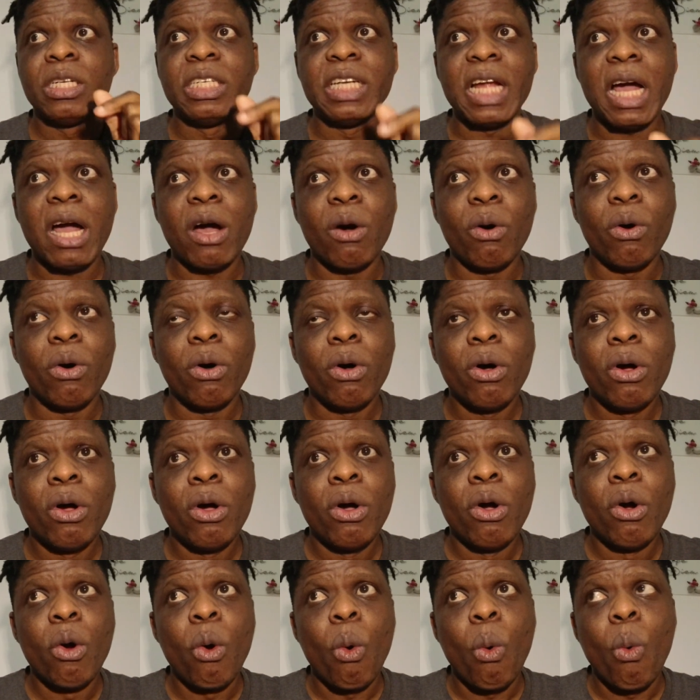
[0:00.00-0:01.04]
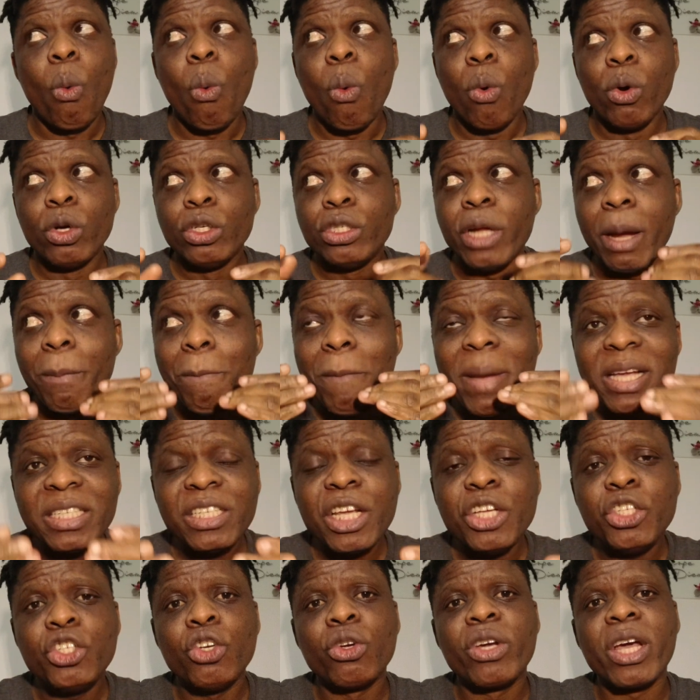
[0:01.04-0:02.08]
Now, the
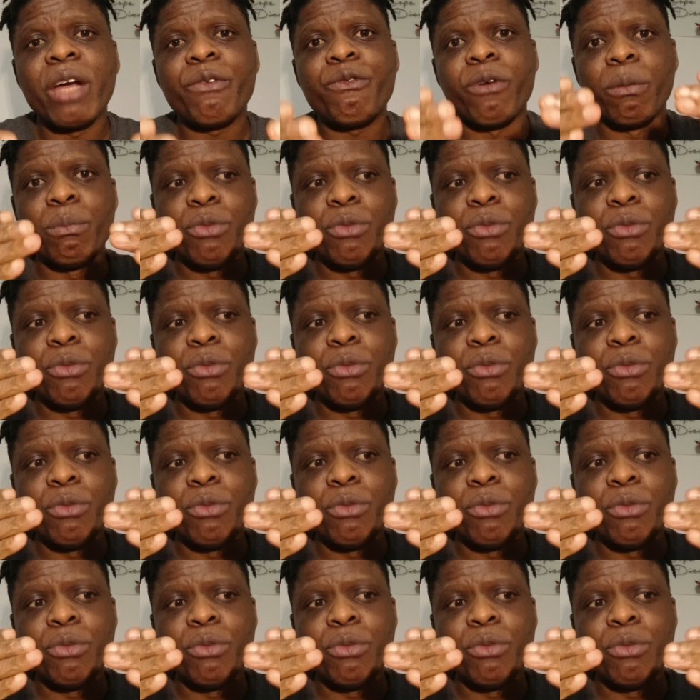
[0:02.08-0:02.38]
message you get